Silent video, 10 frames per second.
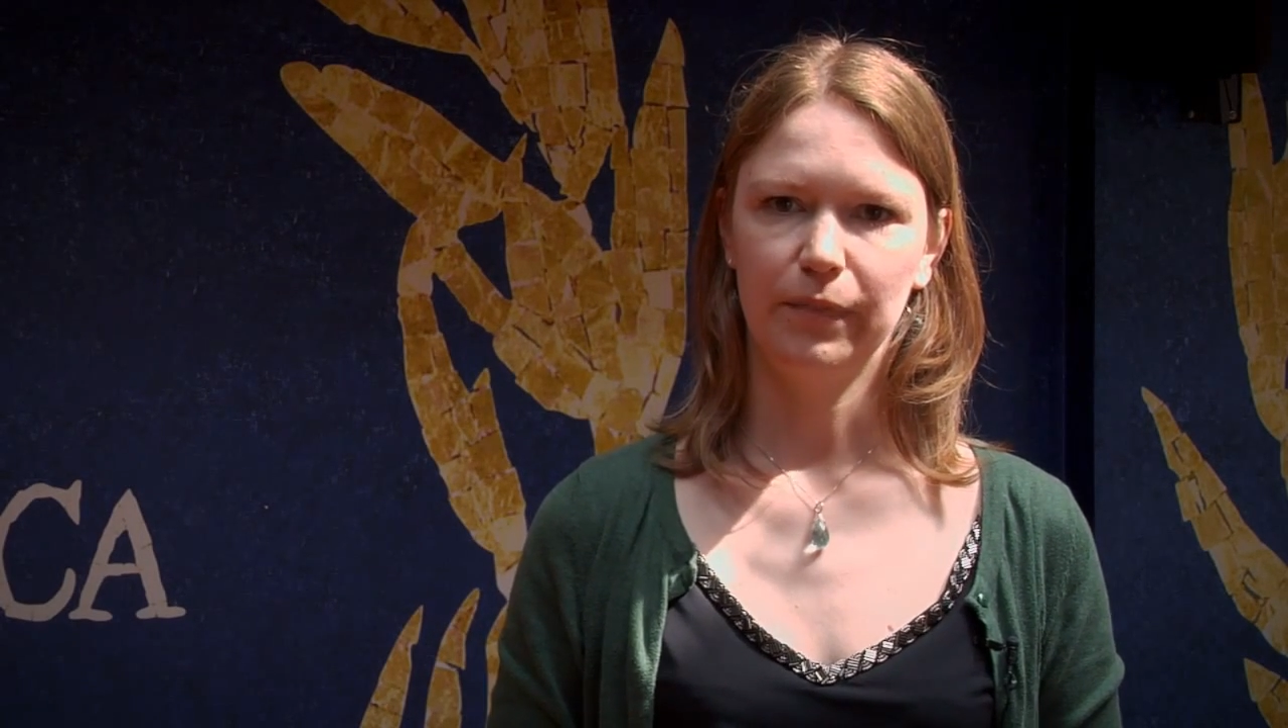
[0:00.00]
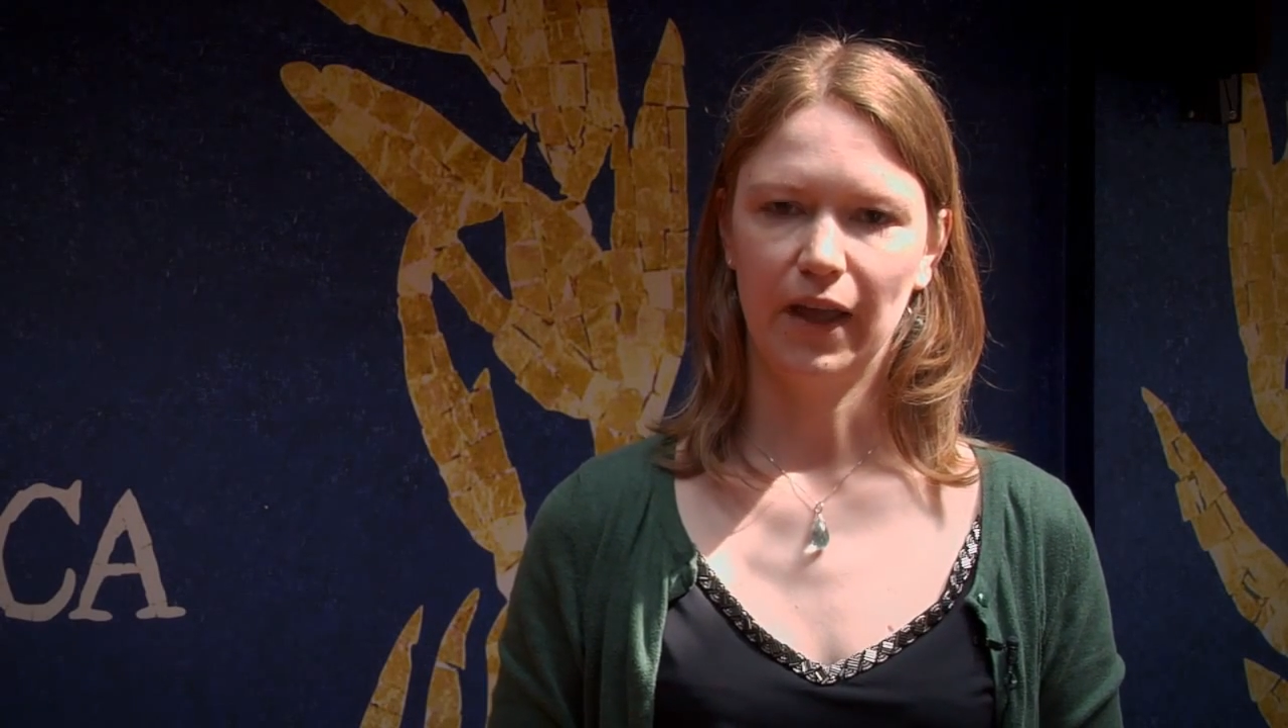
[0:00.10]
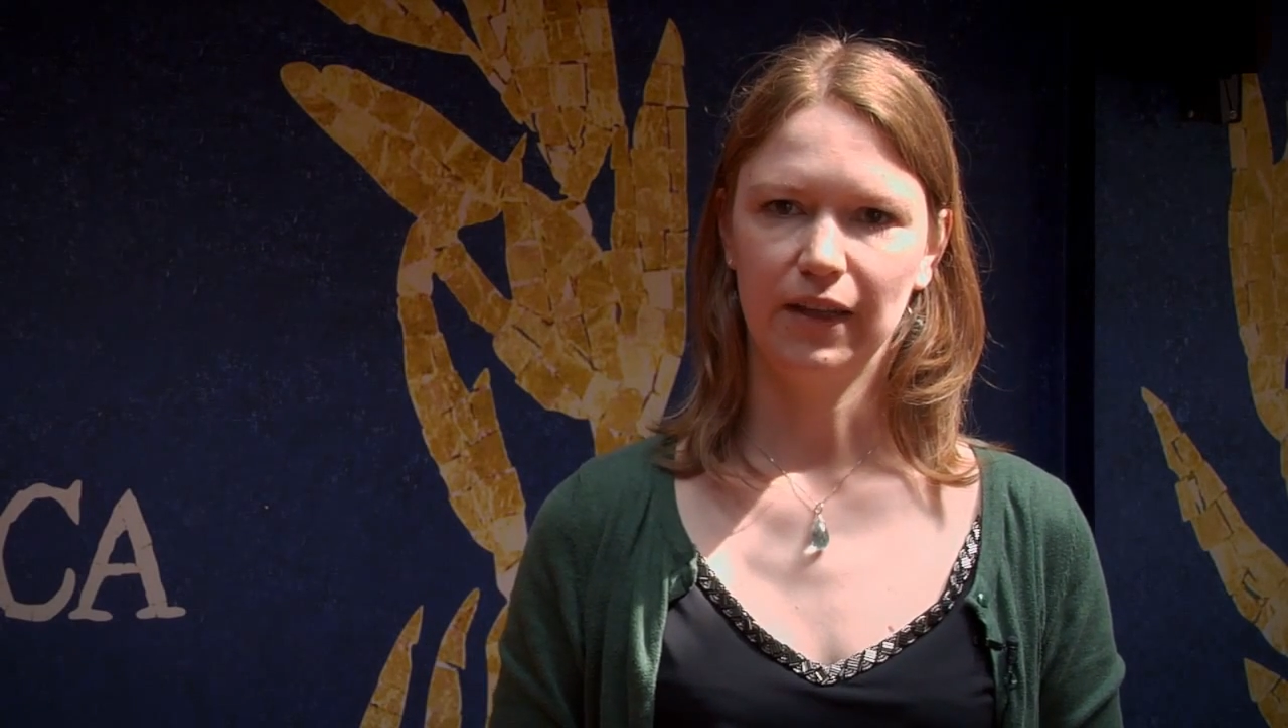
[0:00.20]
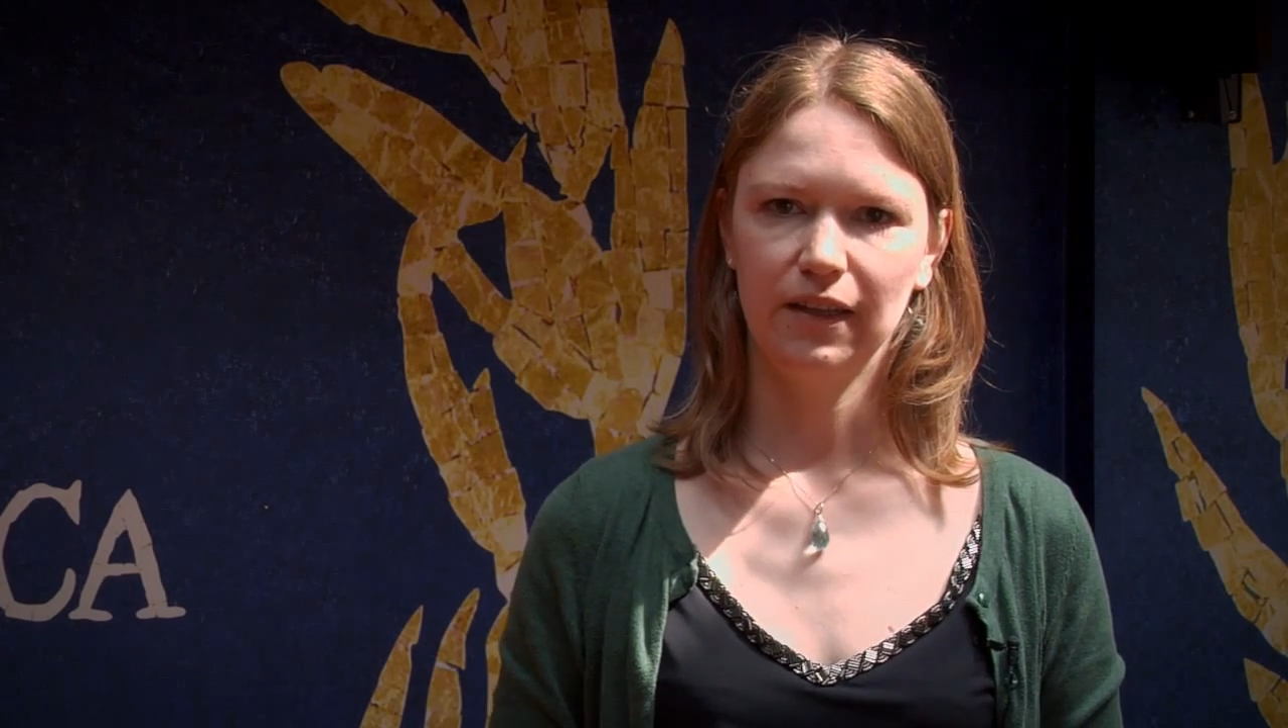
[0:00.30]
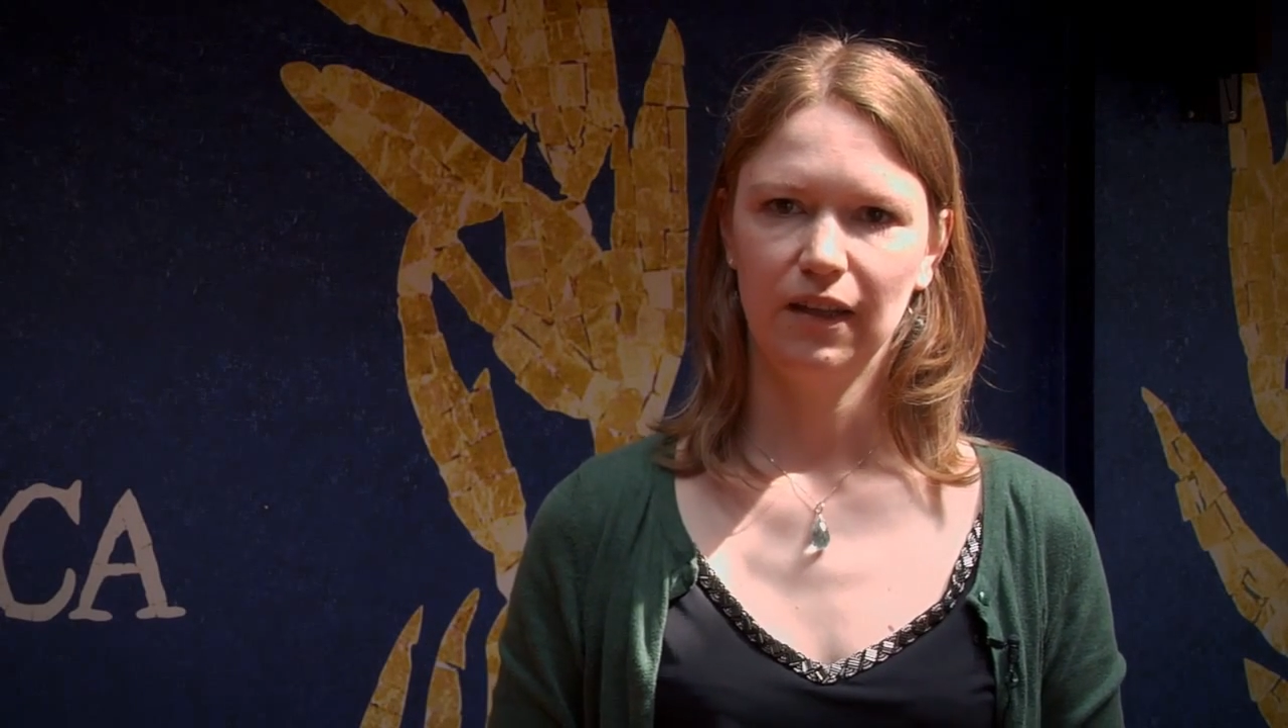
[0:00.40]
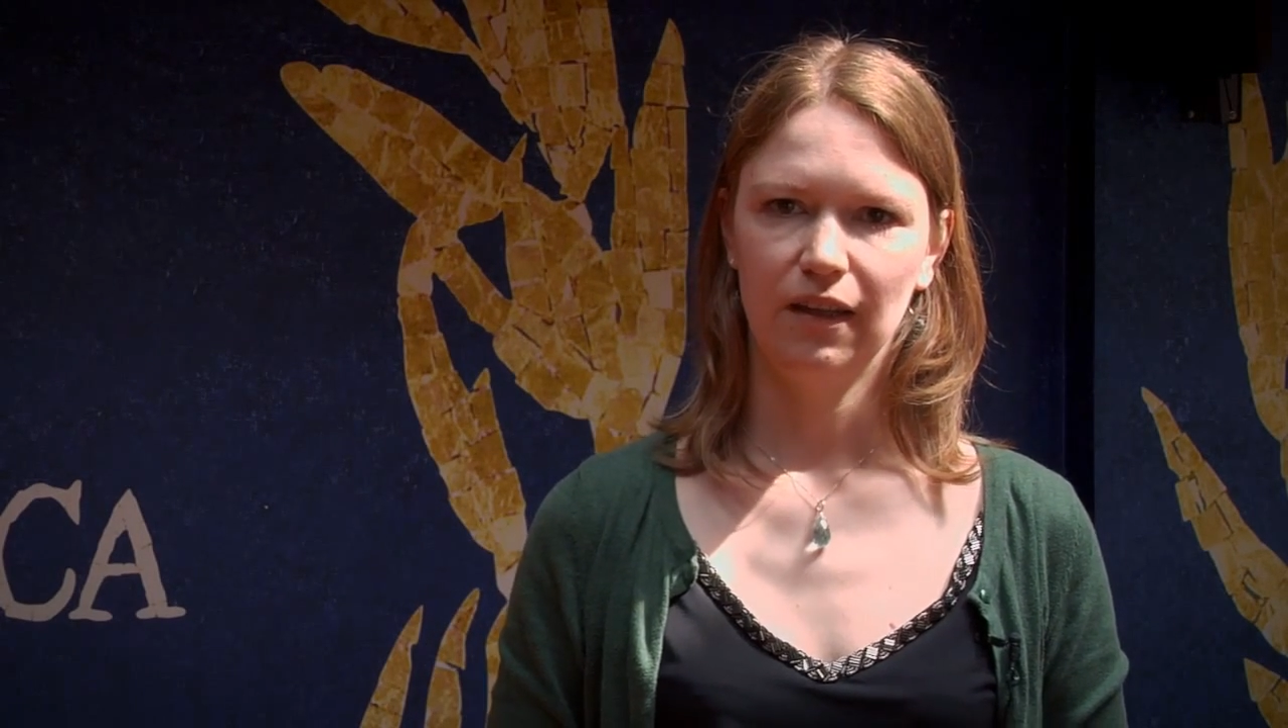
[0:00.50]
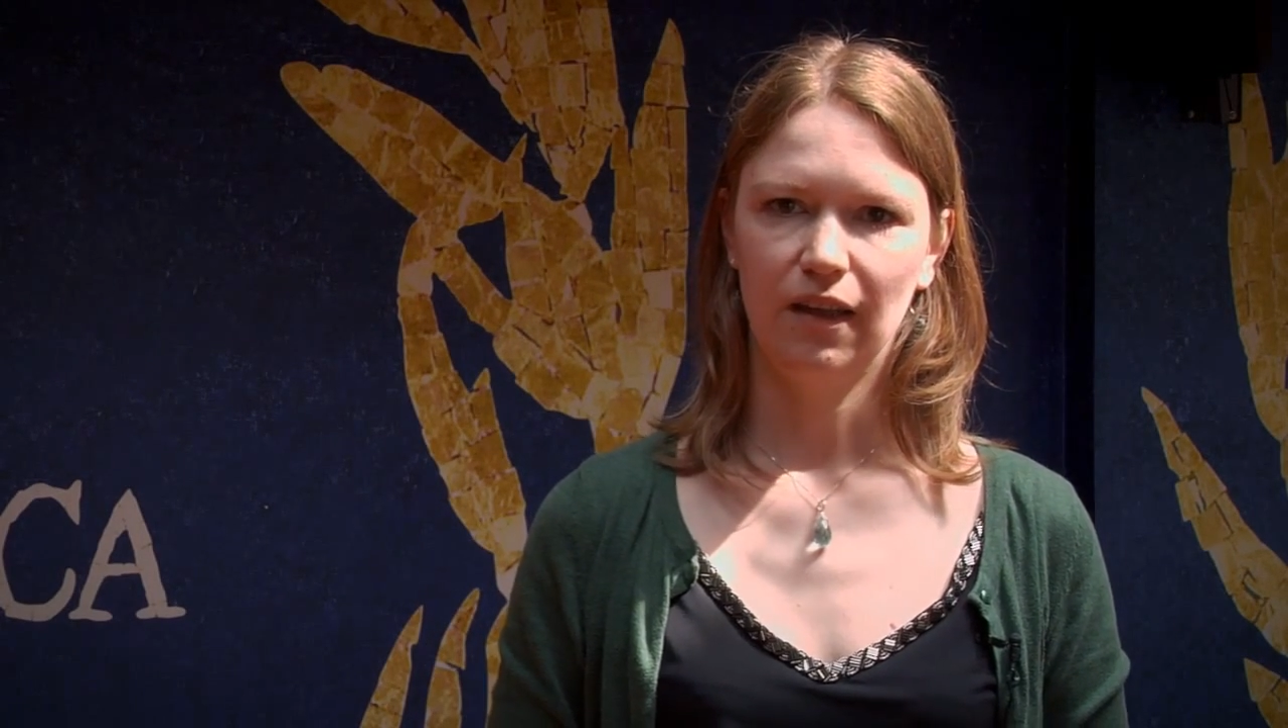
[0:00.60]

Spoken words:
then